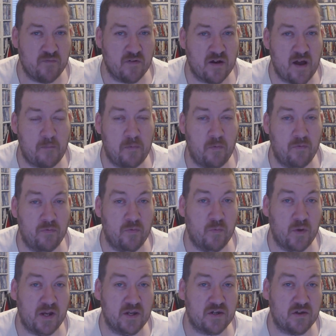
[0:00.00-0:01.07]
couple
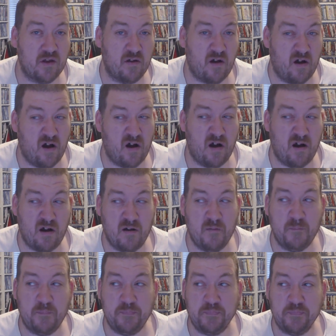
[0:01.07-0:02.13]
which are
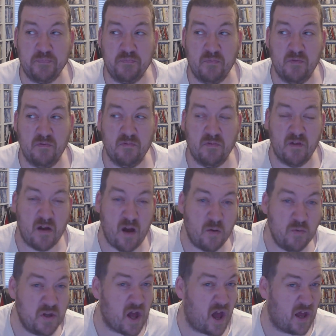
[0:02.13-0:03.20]

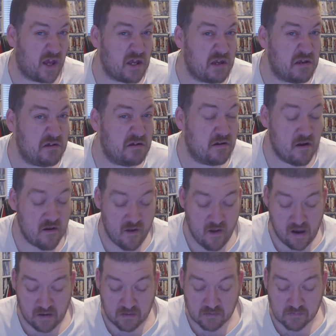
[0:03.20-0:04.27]
okay.
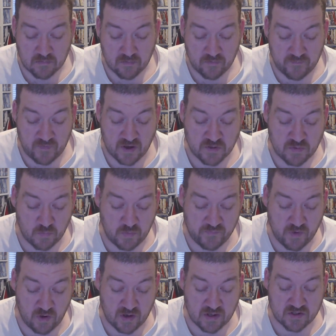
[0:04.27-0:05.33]
First one we've
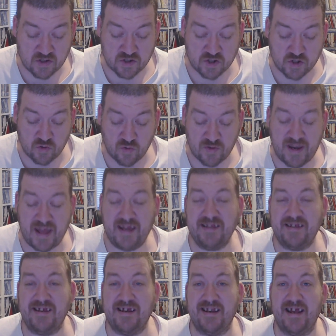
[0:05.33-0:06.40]
got is the Saw Legacy
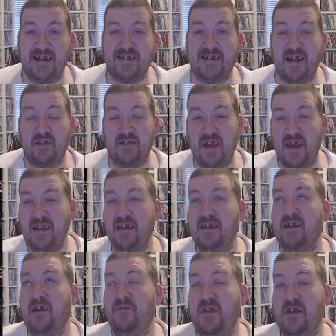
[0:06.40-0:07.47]
Collection. Now technically
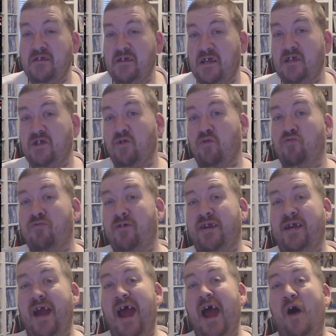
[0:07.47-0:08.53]
this is already
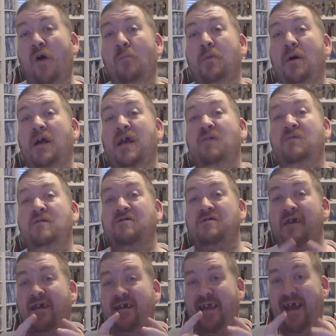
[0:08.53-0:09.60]
out, but even
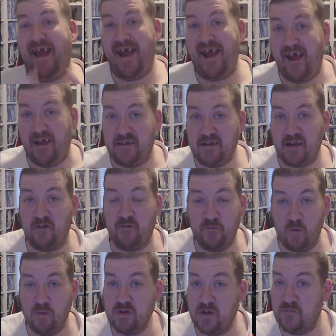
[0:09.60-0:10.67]
second hand is
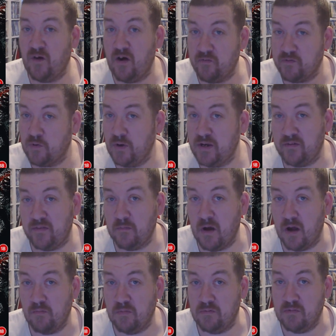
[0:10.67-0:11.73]
45 quid at the
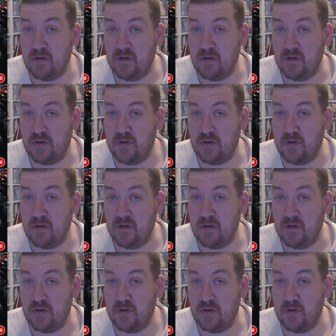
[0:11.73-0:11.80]
moment.